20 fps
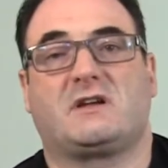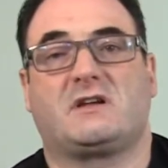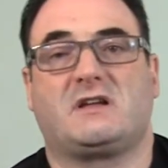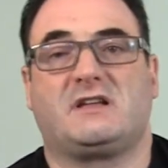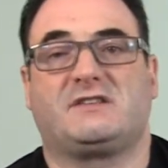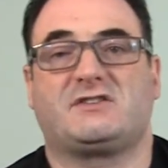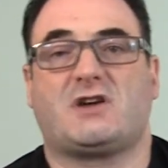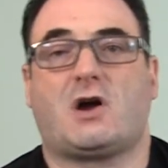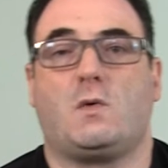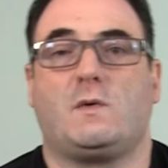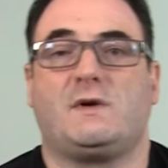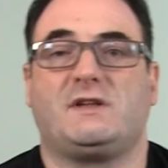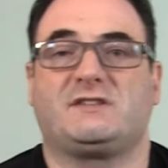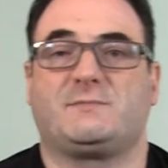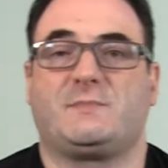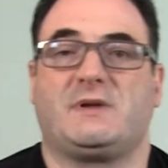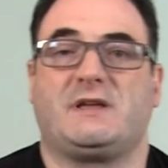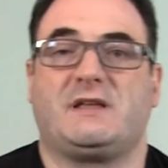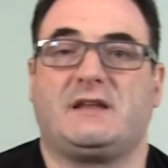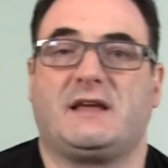it's always
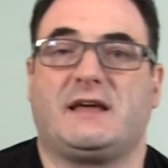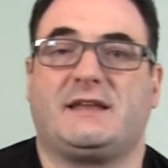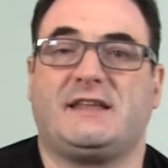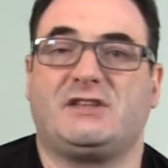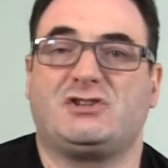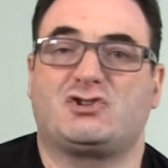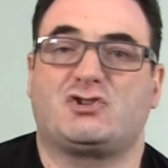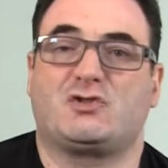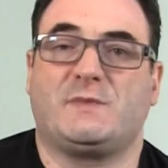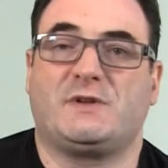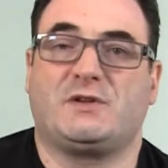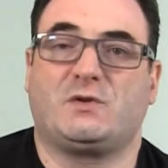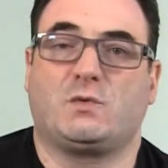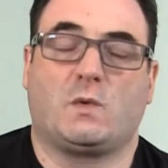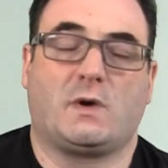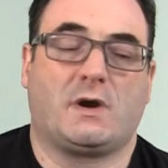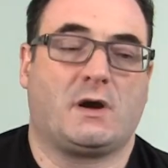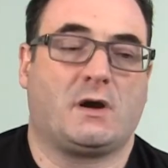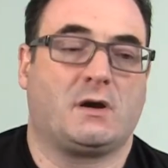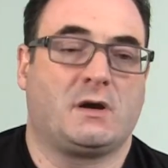been an instrument
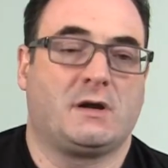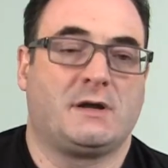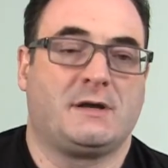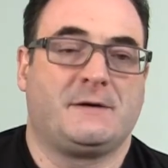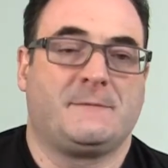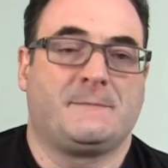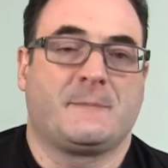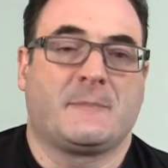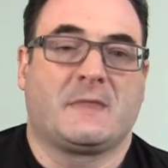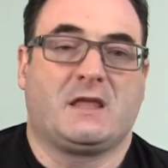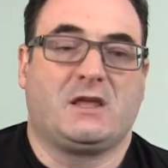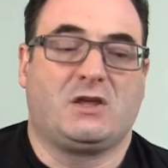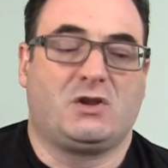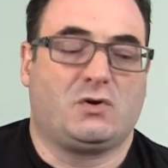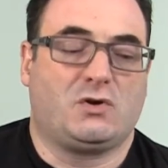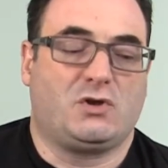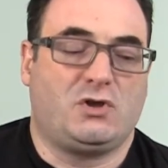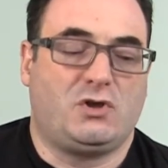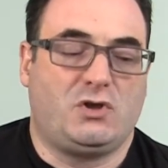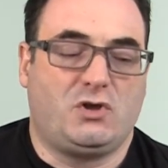where,
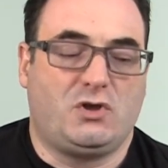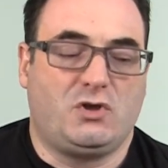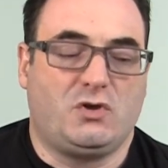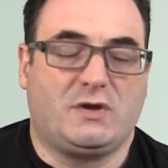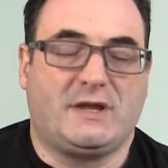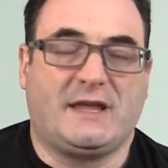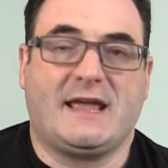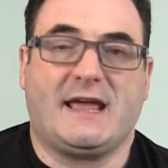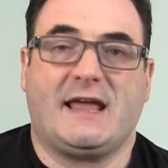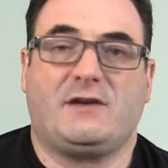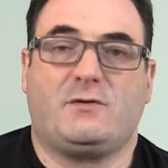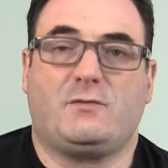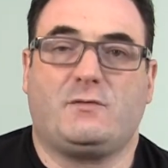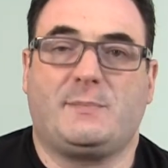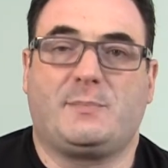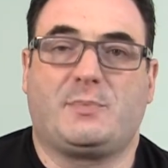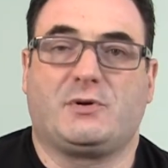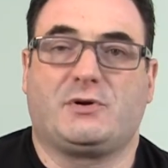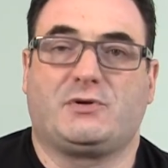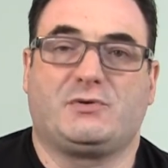you can't
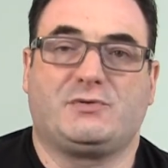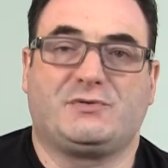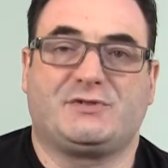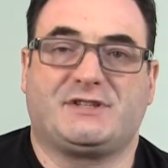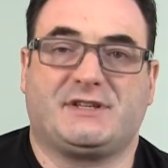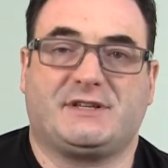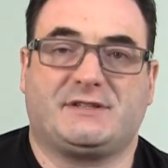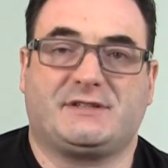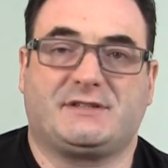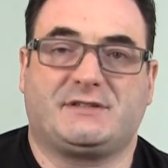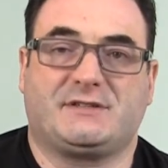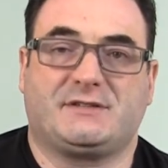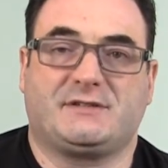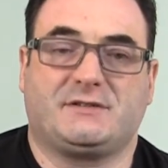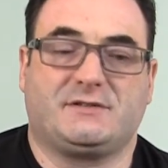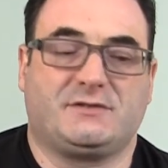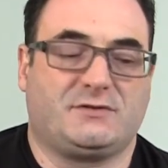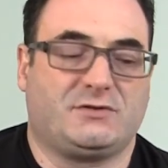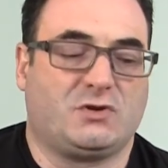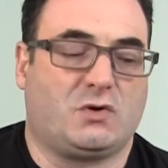reproduce it
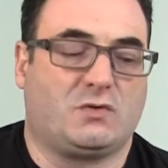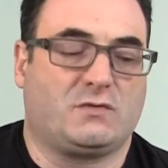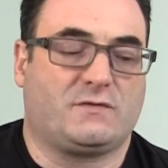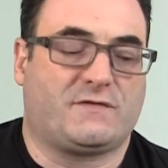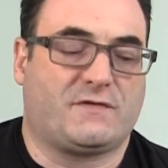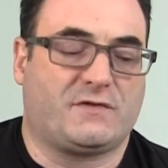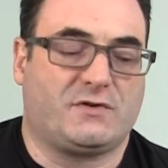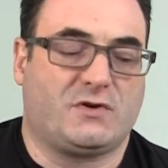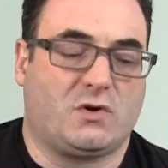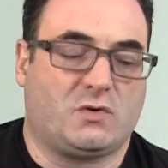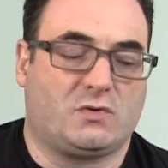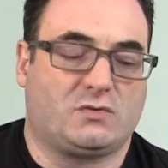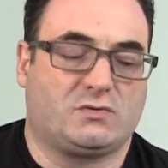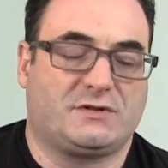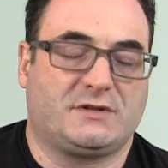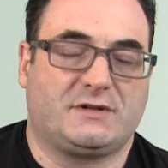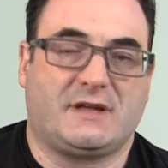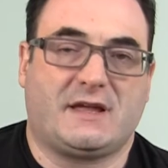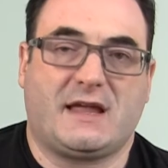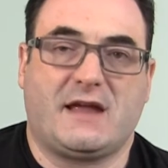note for
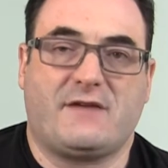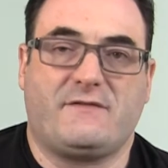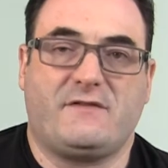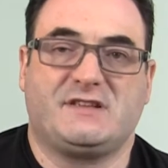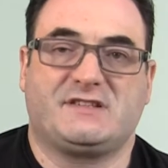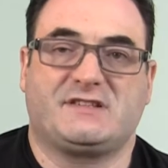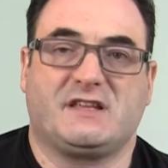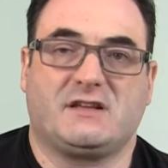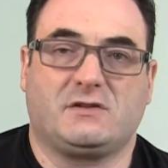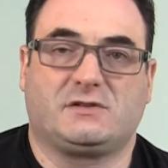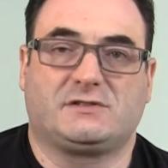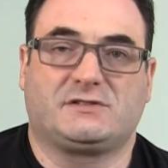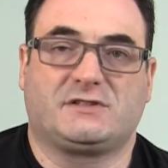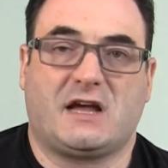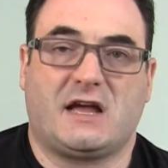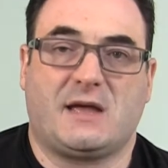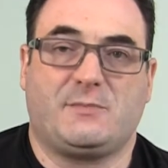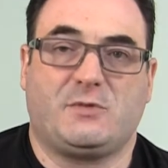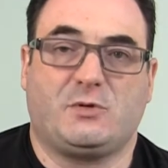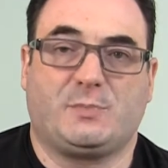note every single
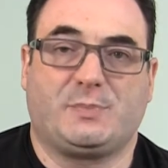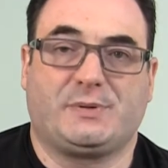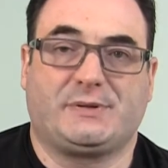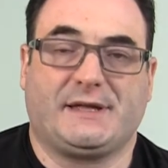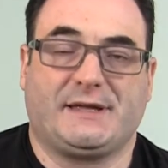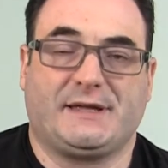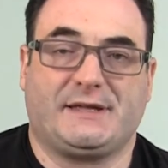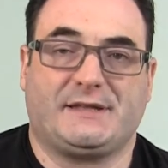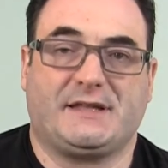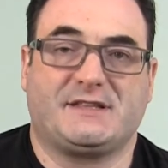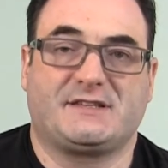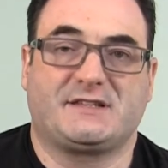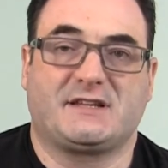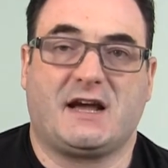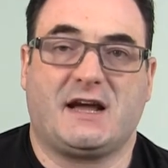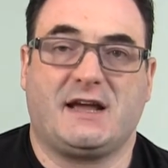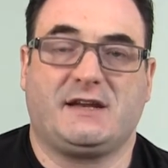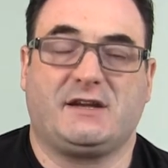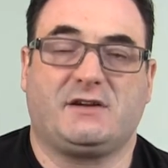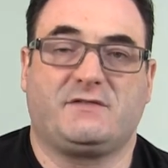time you play it. It's
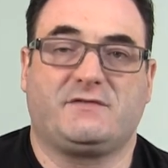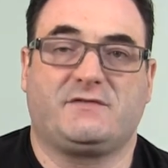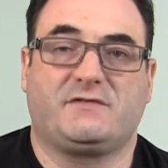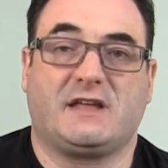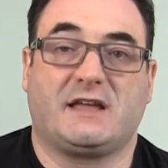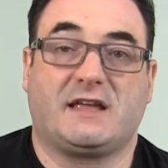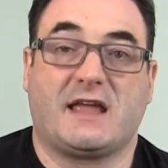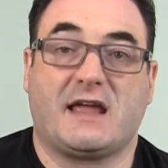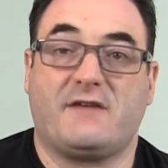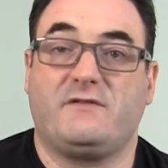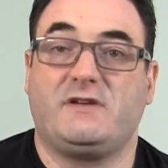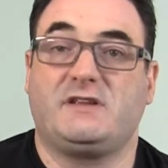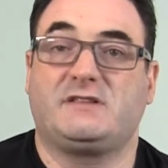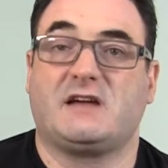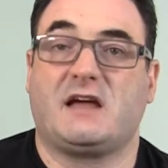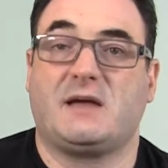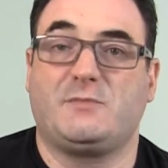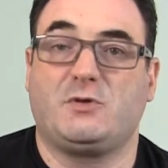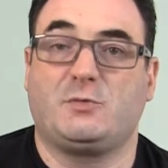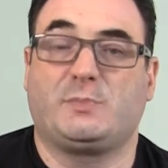kind of like every
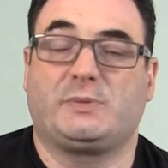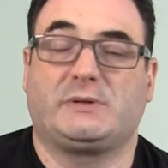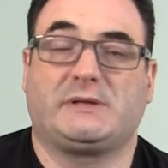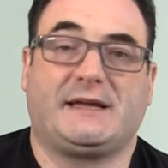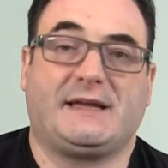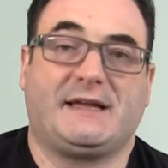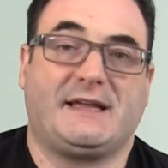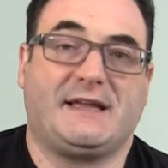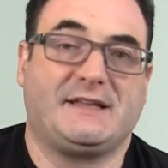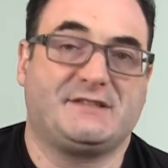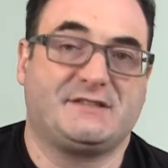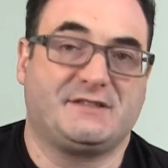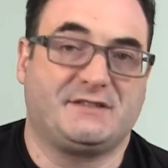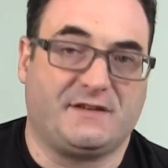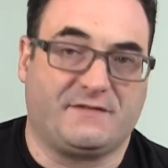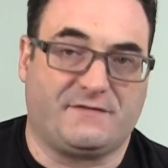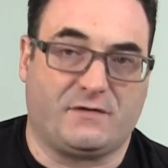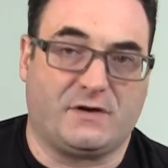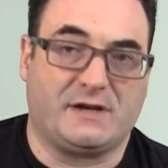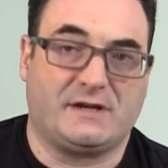time you play, it's
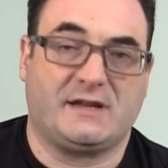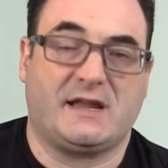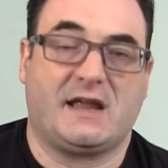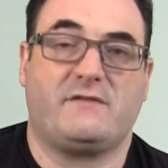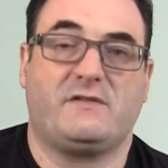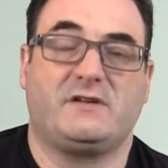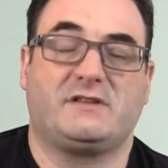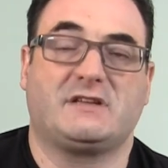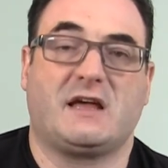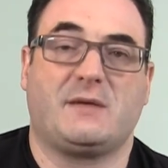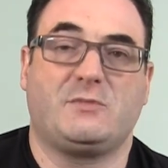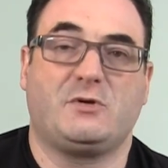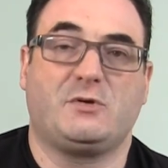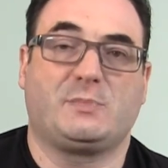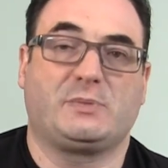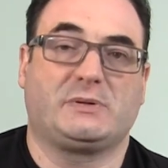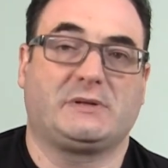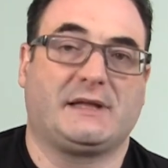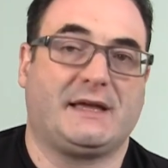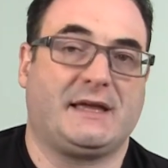different. Every time you
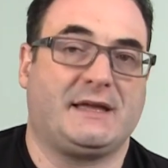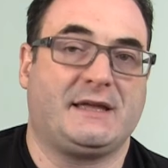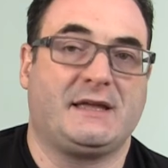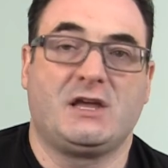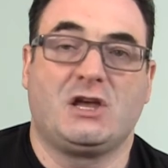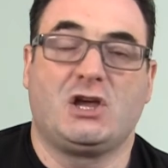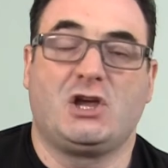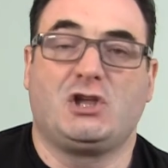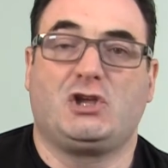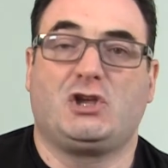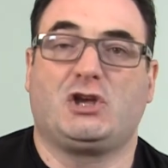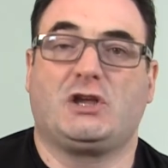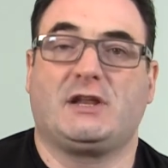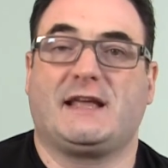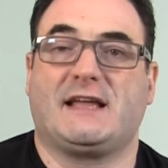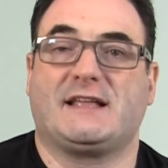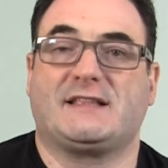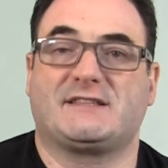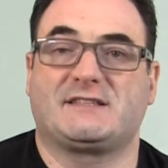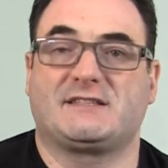play, you're going to
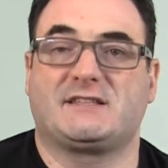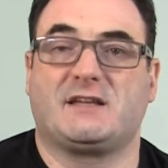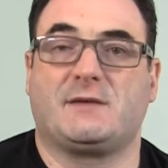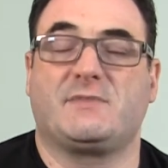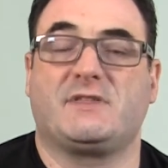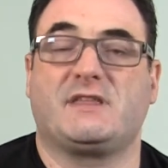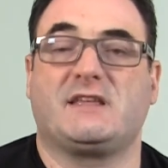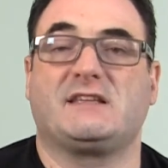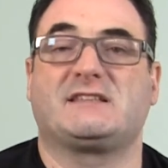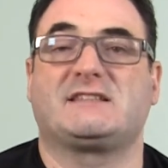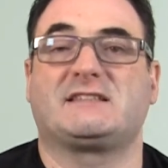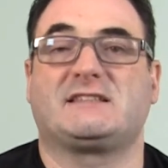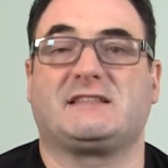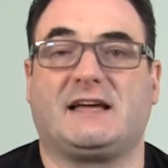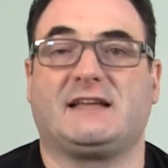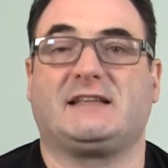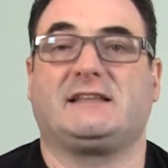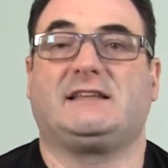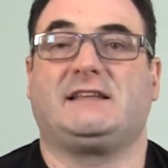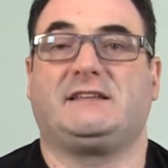get something
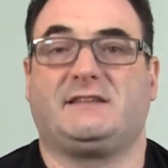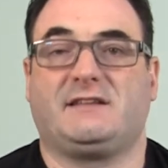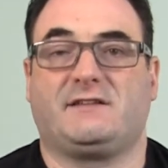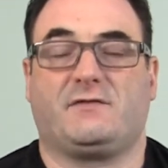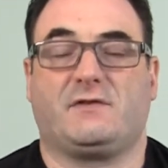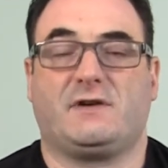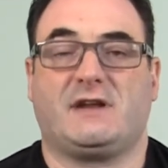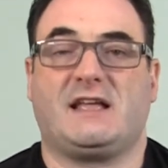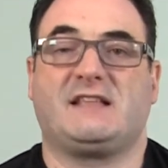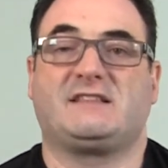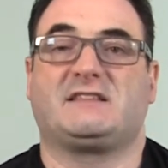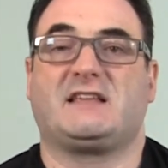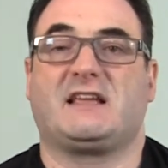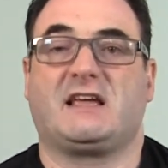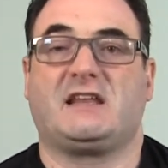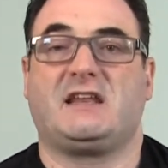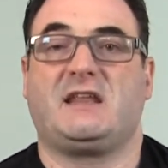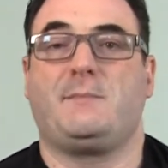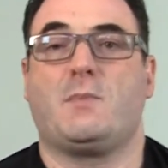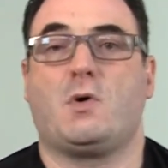slightly different. It's like
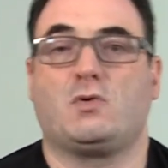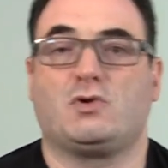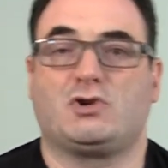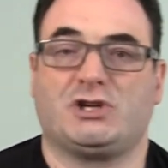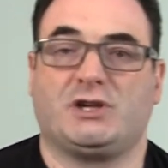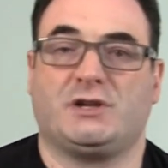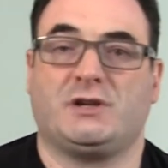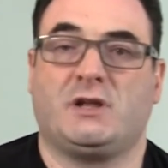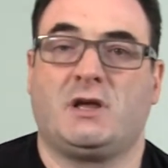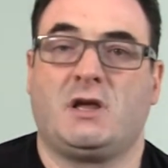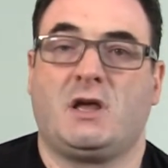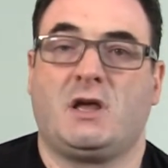an emotion.